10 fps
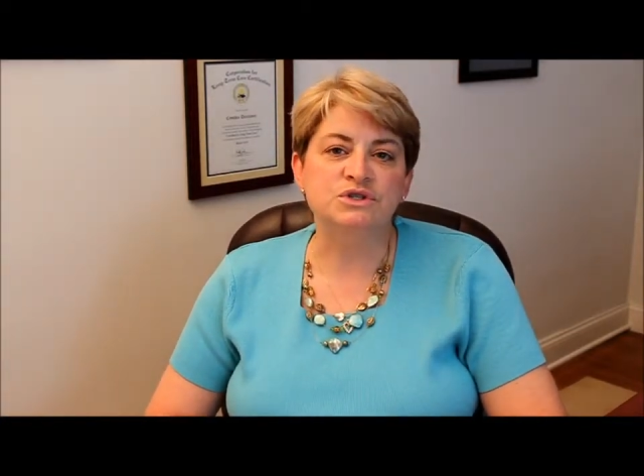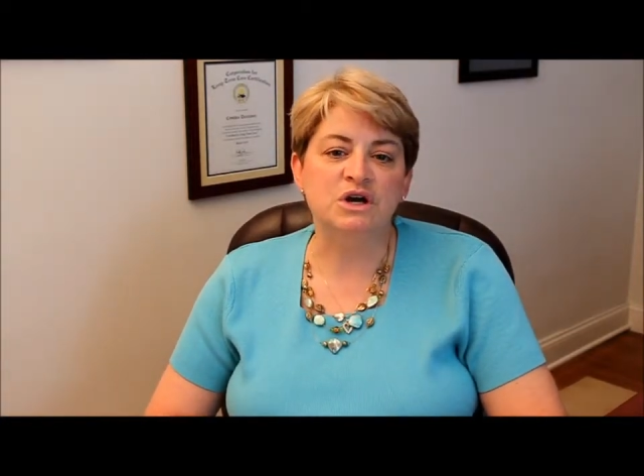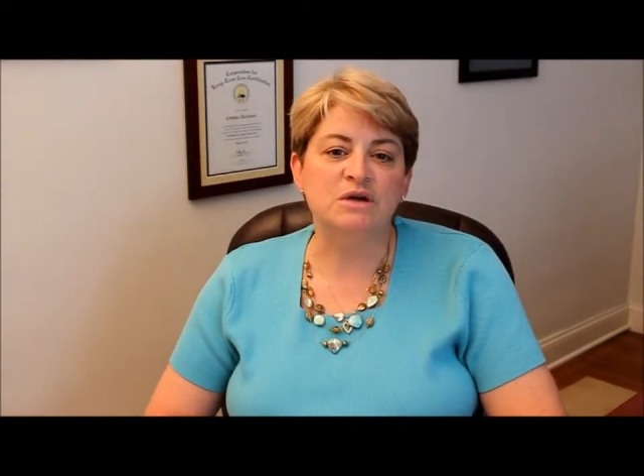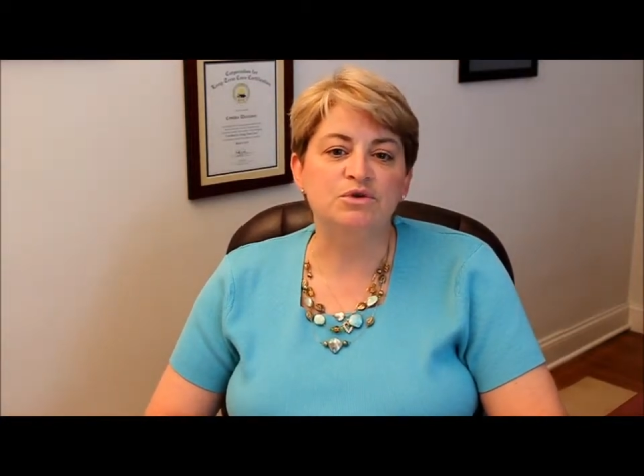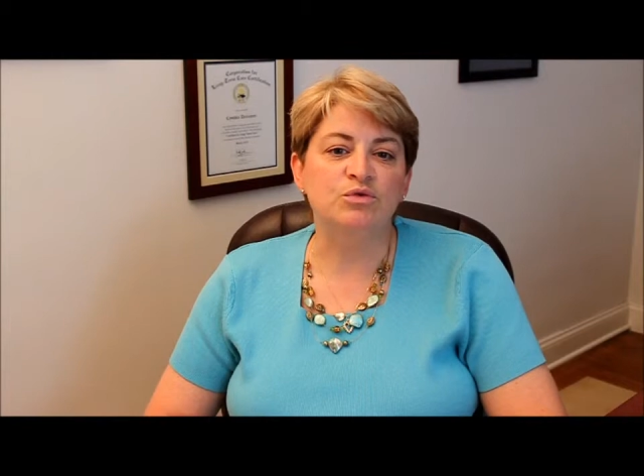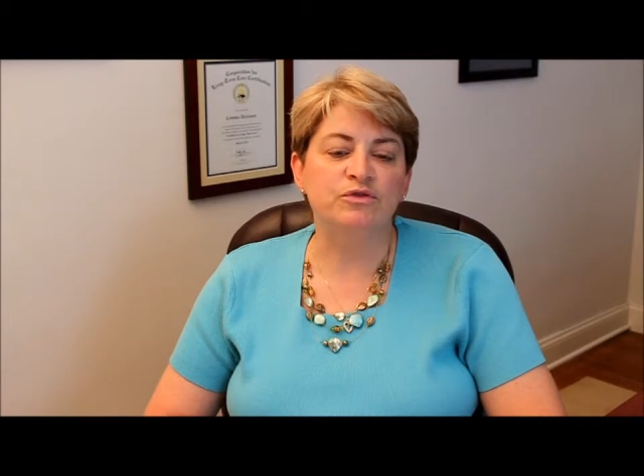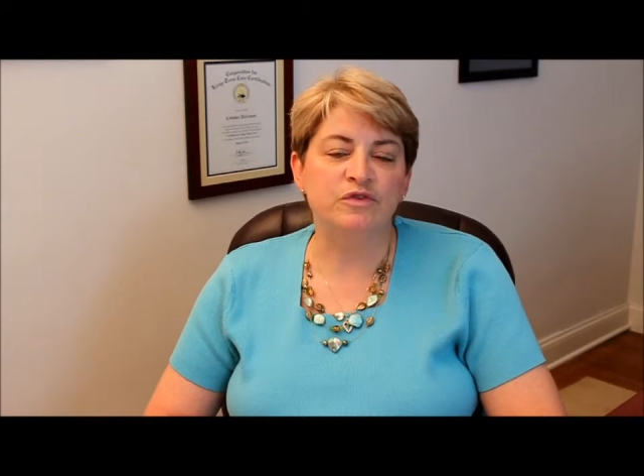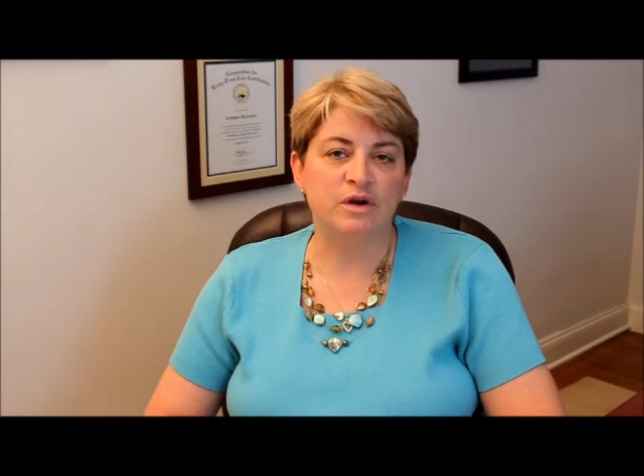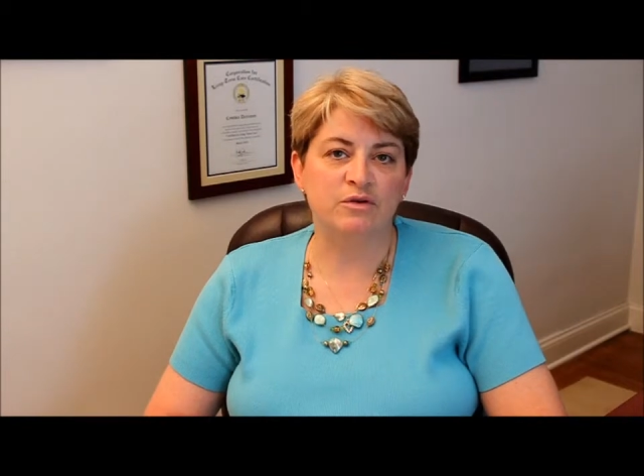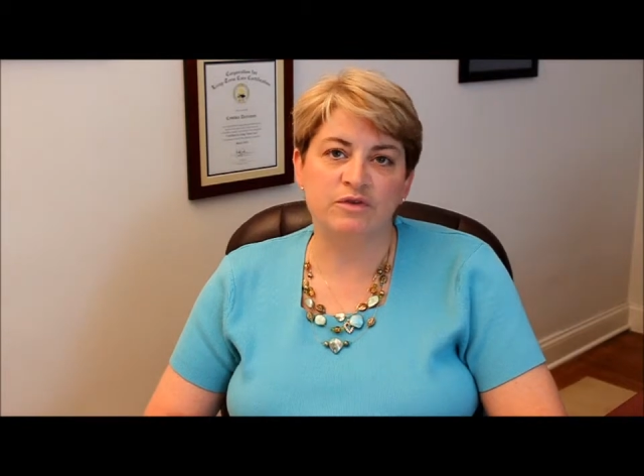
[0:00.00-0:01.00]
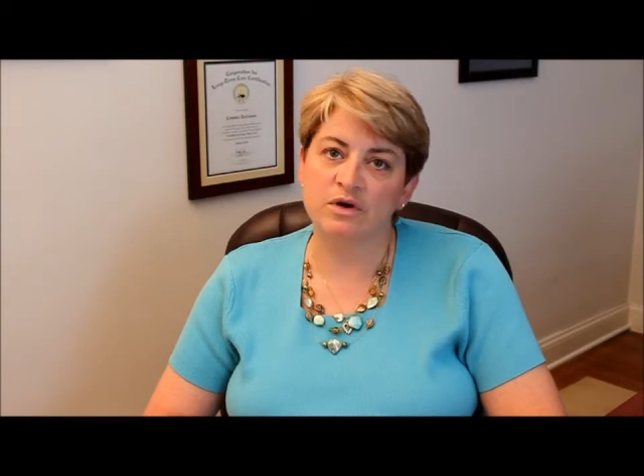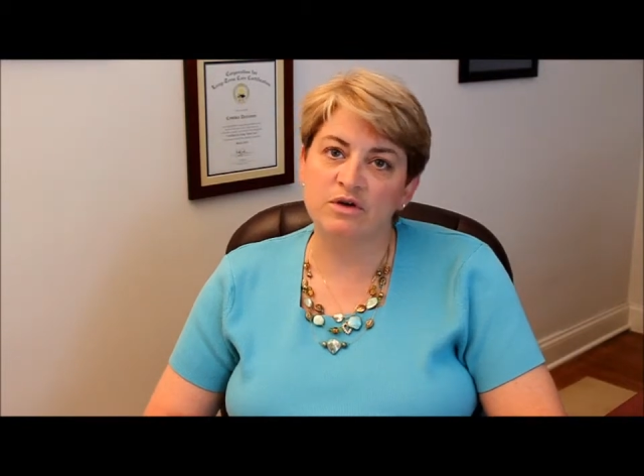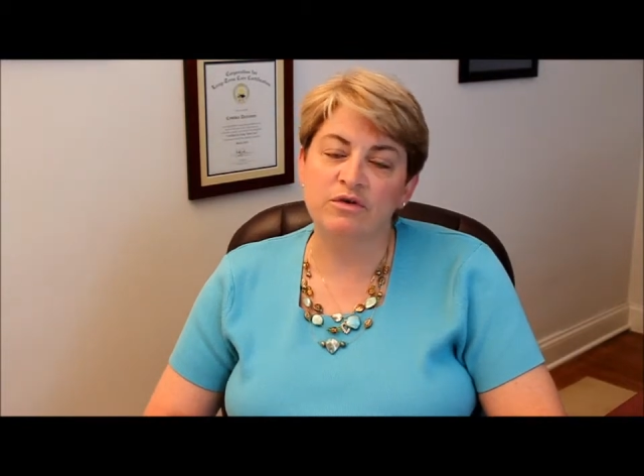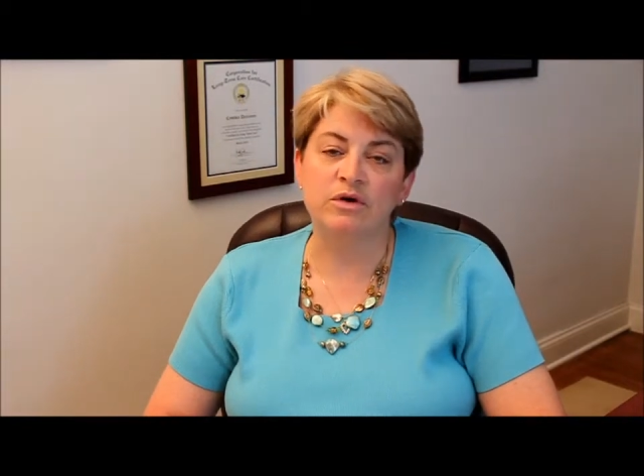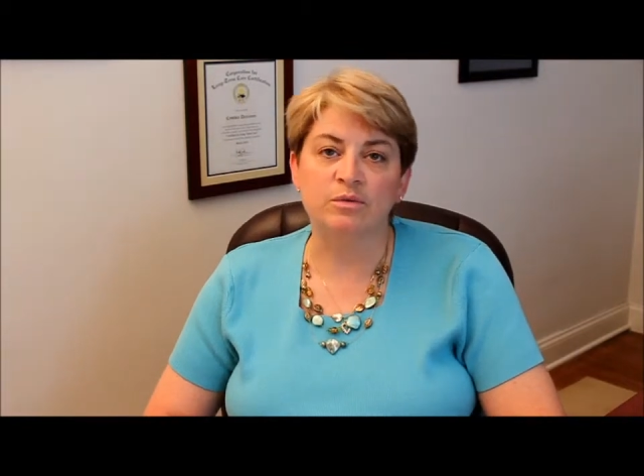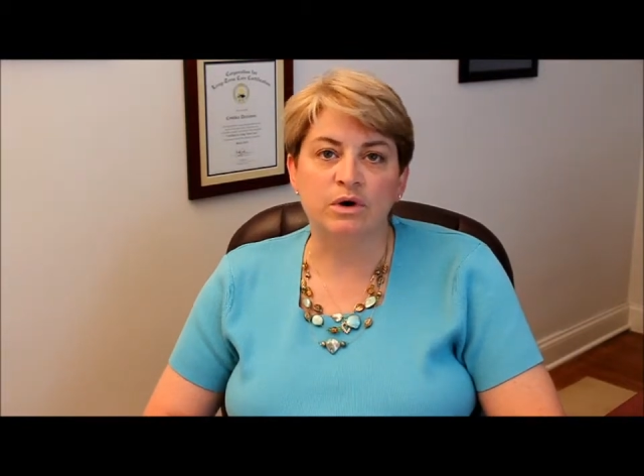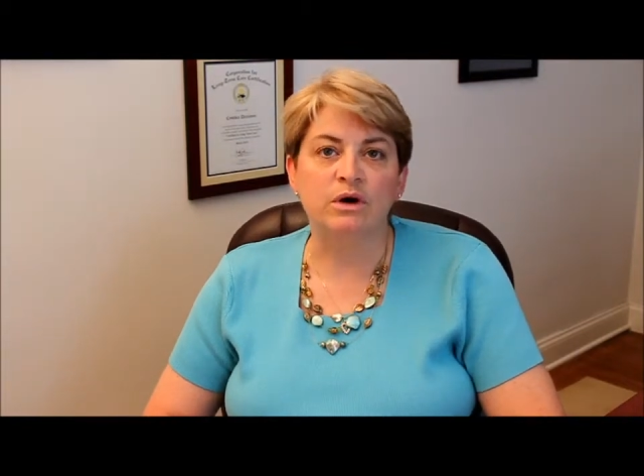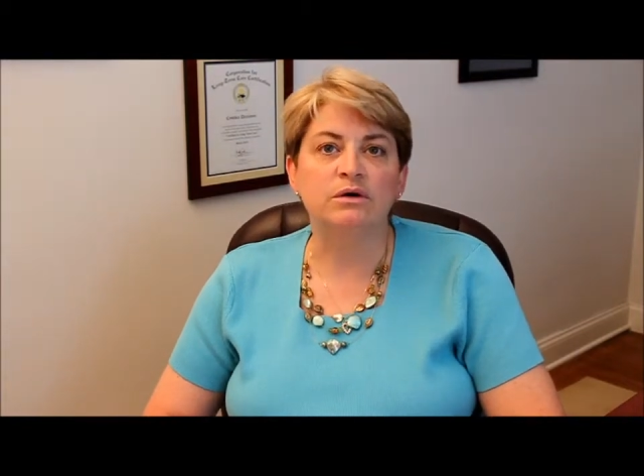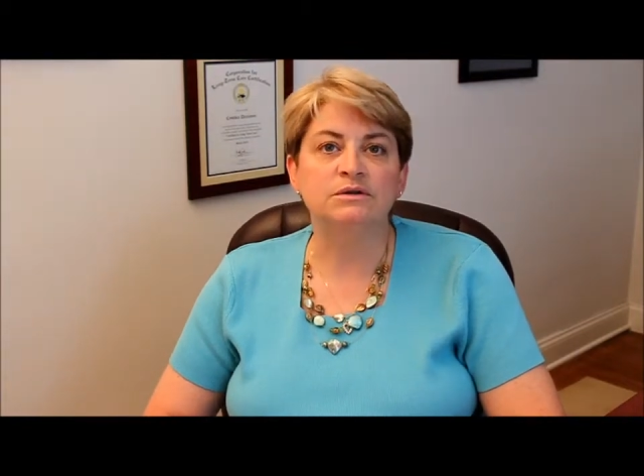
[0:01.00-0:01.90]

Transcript: time, you will fare very, very well.